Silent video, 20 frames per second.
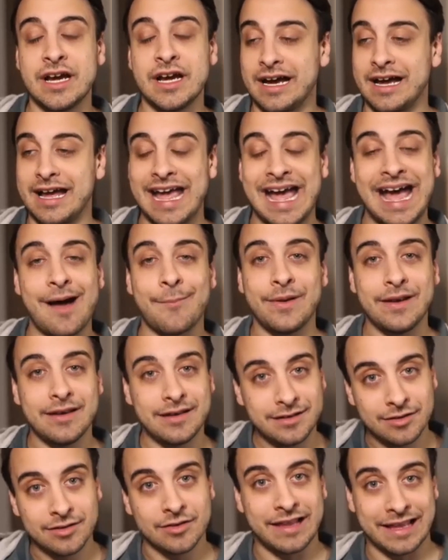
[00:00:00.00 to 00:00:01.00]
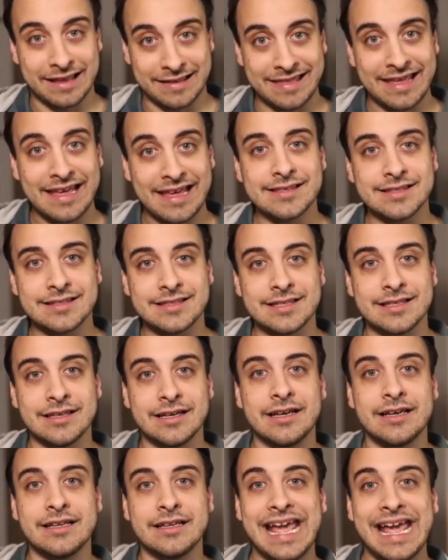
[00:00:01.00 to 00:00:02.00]
happen like this.
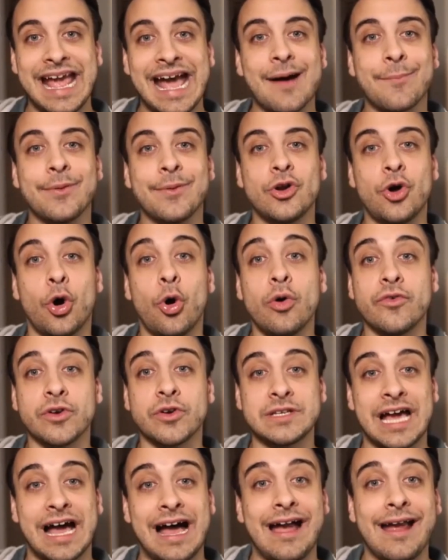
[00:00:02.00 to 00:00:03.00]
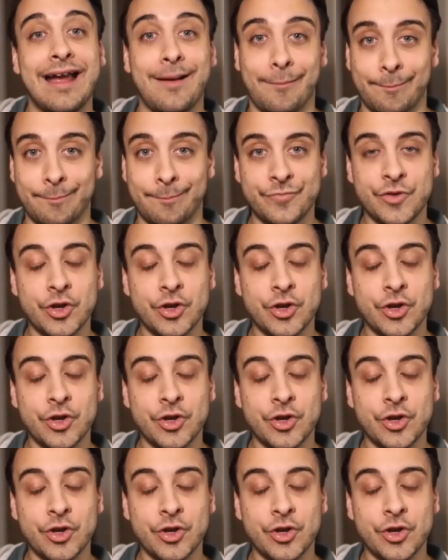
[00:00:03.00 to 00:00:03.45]
They happen over time.